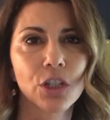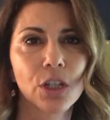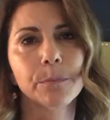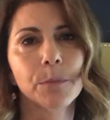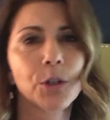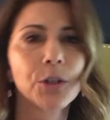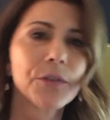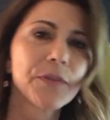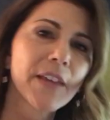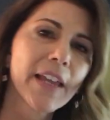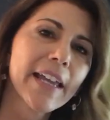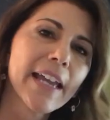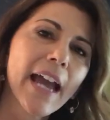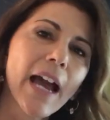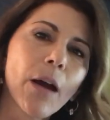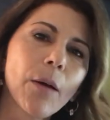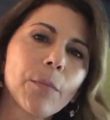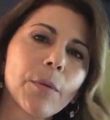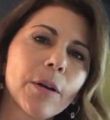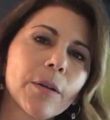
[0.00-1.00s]
birthday
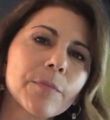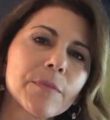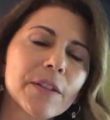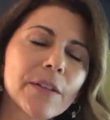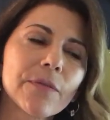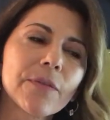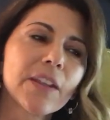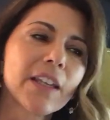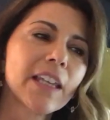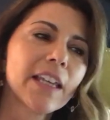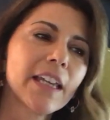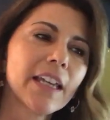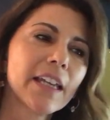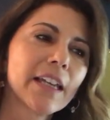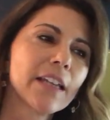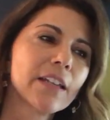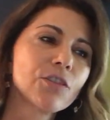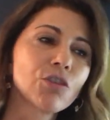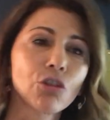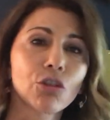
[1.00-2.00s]
albums of the
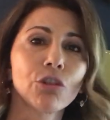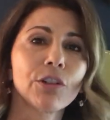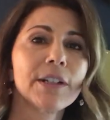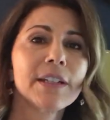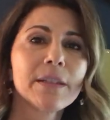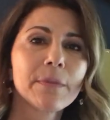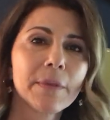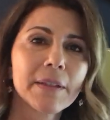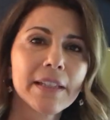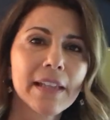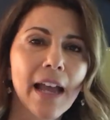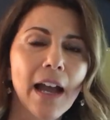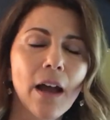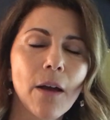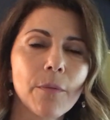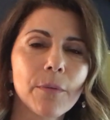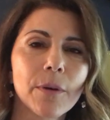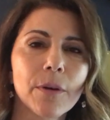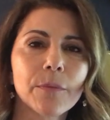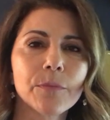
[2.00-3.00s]
kids or Christmas
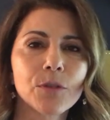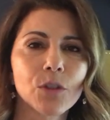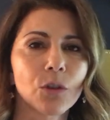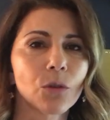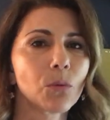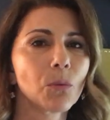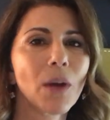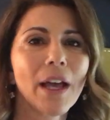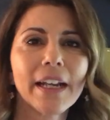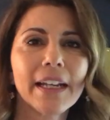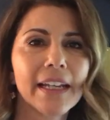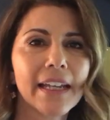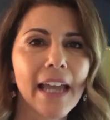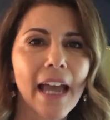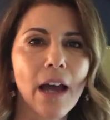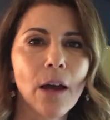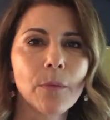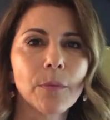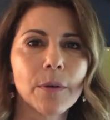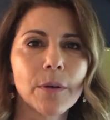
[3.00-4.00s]
albums or wedding
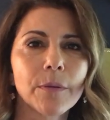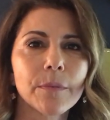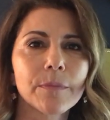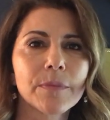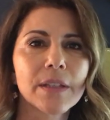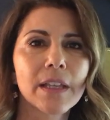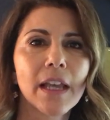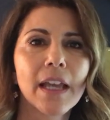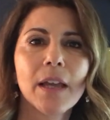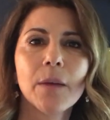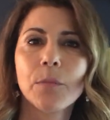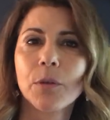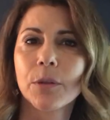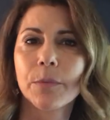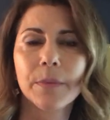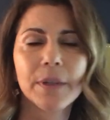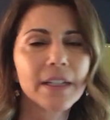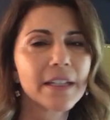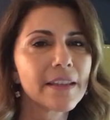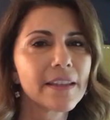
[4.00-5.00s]
albums. Put
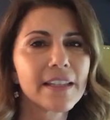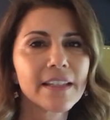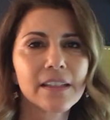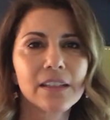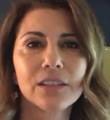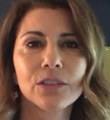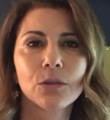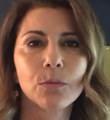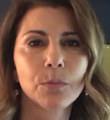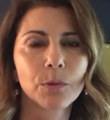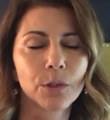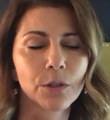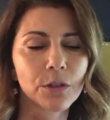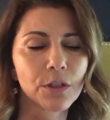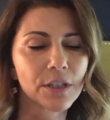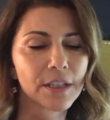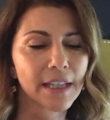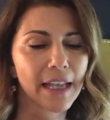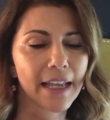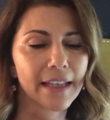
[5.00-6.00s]
them into these little
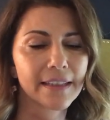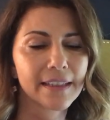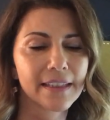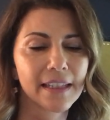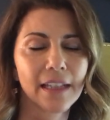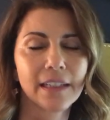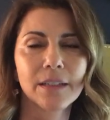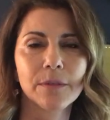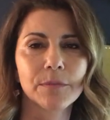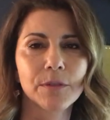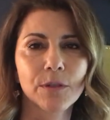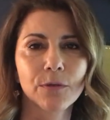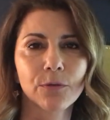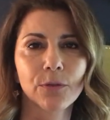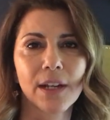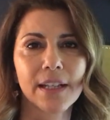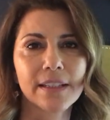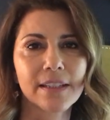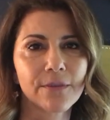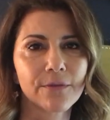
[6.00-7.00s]
books and send them to
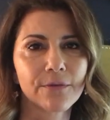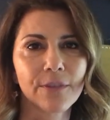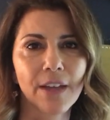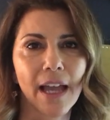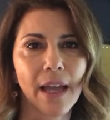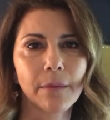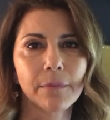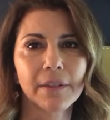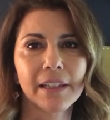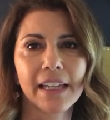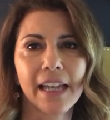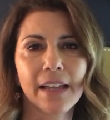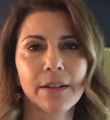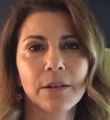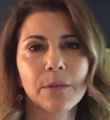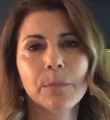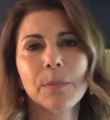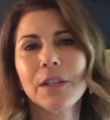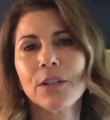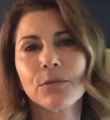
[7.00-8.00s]
friends and family, and
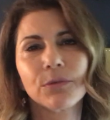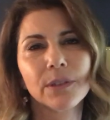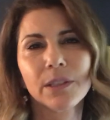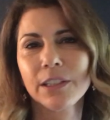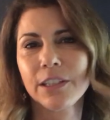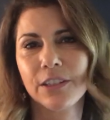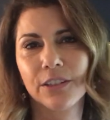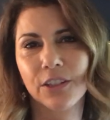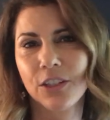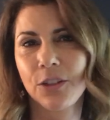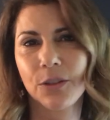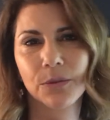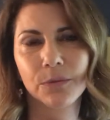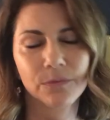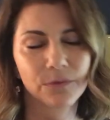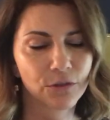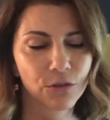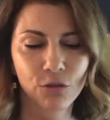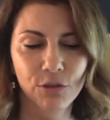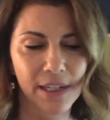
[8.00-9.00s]
it'd be a really cute,
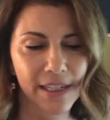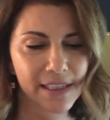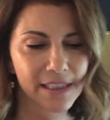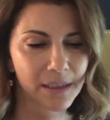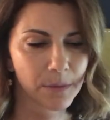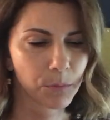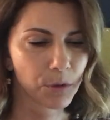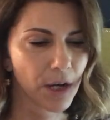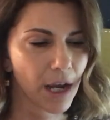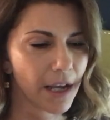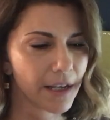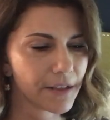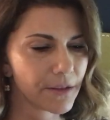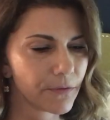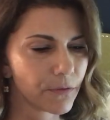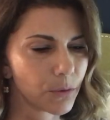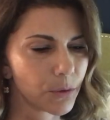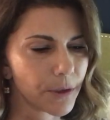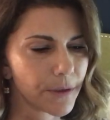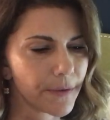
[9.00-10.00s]
great surprise
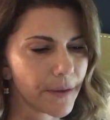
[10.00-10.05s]
for